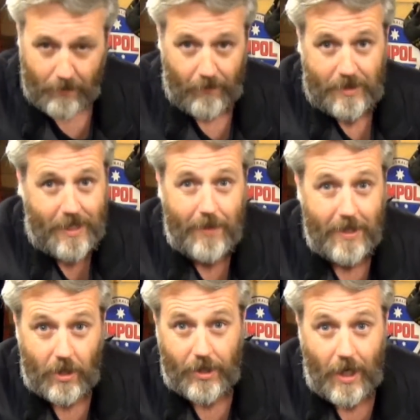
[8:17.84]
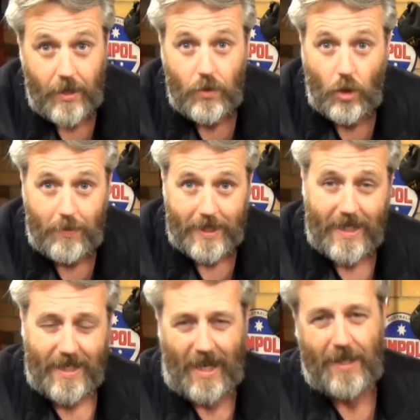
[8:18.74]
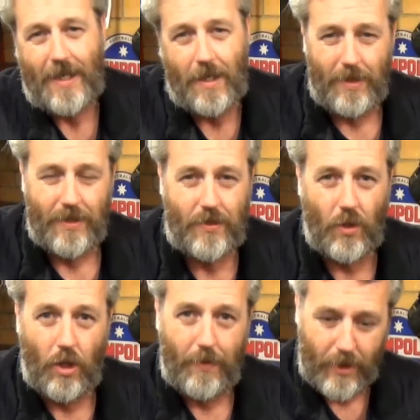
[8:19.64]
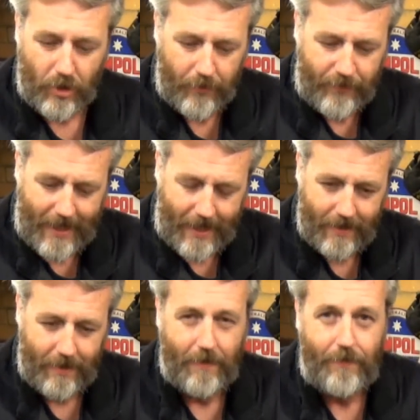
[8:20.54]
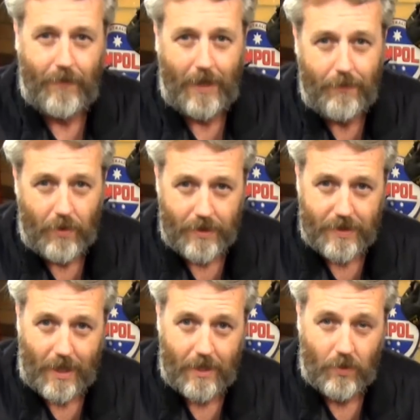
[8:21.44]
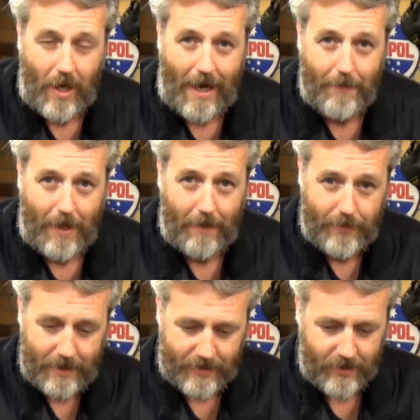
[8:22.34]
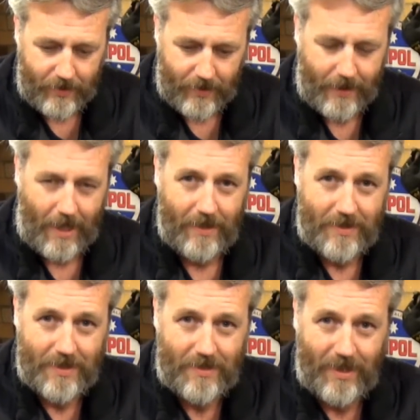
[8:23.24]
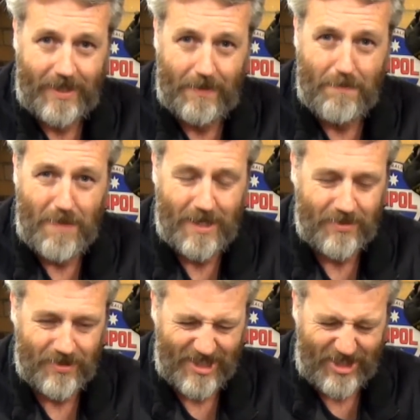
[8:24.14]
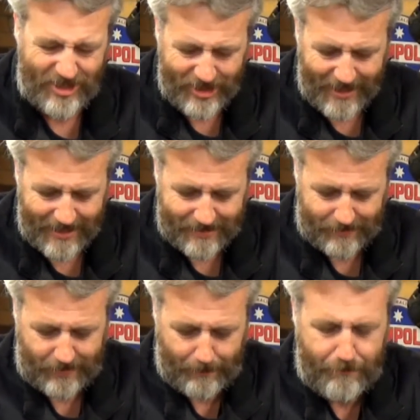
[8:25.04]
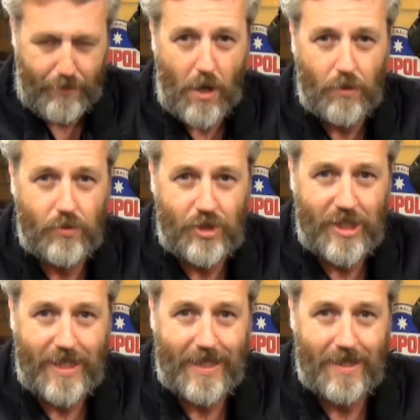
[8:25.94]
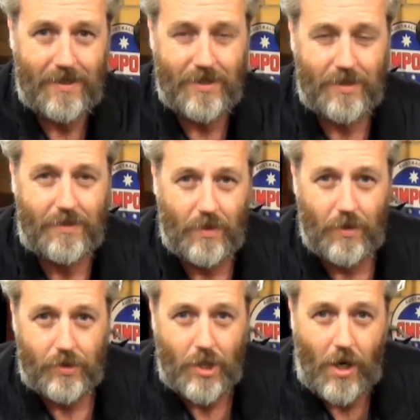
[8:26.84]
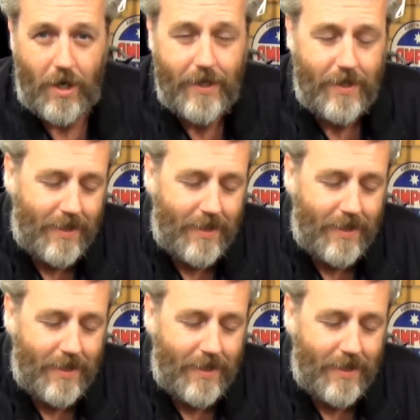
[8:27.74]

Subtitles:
Something that I don't normally get. You get a bit sore, but not that. If anybody knows what arm pump is, you know, it's just like your muscles are they're bulging and just all tight.